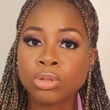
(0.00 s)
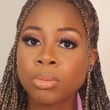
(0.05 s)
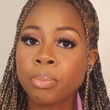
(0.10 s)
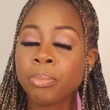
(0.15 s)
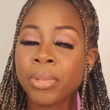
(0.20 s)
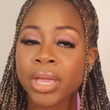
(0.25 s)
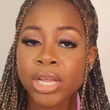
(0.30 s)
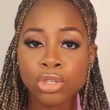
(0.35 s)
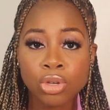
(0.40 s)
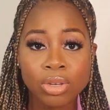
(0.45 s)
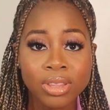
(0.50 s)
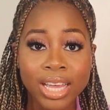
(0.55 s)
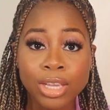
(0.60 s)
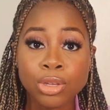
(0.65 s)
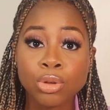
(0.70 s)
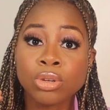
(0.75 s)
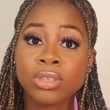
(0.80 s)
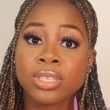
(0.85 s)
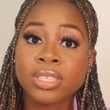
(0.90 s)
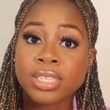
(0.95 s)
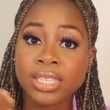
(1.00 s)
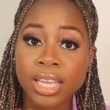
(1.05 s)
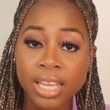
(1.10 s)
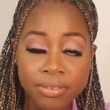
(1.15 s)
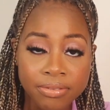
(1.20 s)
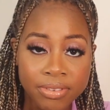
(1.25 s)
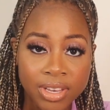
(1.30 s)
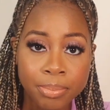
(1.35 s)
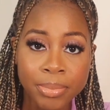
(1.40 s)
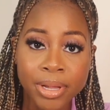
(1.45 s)
make sure that you're
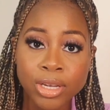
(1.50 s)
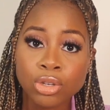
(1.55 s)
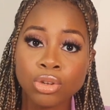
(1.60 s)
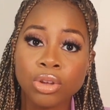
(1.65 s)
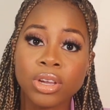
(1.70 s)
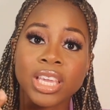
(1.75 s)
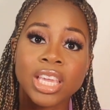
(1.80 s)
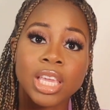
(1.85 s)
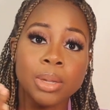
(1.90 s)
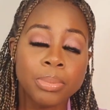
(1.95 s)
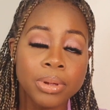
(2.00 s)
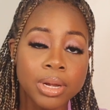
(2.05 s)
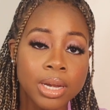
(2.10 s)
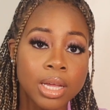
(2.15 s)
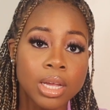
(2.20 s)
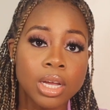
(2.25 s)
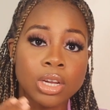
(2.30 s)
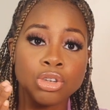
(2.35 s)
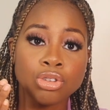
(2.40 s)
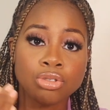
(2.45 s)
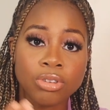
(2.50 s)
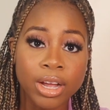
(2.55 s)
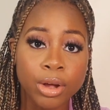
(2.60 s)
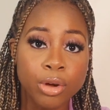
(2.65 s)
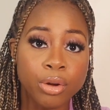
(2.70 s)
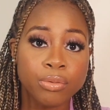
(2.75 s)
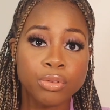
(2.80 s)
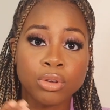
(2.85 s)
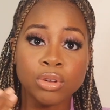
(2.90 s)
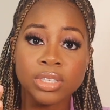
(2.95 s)
saving, make sure you're keeping a
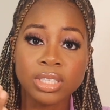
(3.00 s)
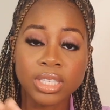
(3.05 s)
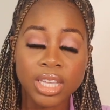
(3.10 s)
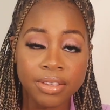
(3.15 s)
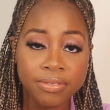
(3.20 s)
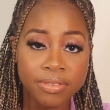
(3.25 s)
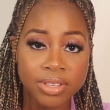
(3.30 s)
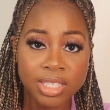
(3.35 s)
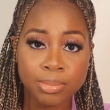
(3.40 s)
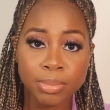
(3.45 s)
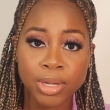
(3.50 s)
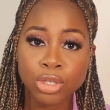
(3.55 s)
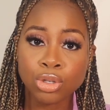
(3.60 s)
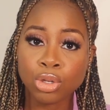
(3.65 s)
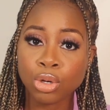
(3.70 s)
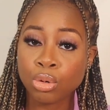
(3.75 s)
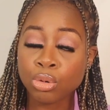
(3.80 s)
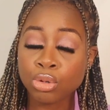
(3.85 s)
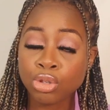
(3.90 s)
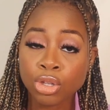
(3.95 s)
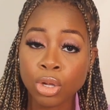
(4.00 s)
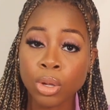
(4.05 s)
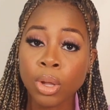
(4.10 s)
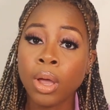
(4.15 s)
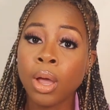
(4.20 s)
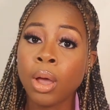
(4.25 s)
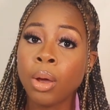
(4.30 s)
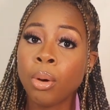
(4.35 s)
track of your savings, make sure you're also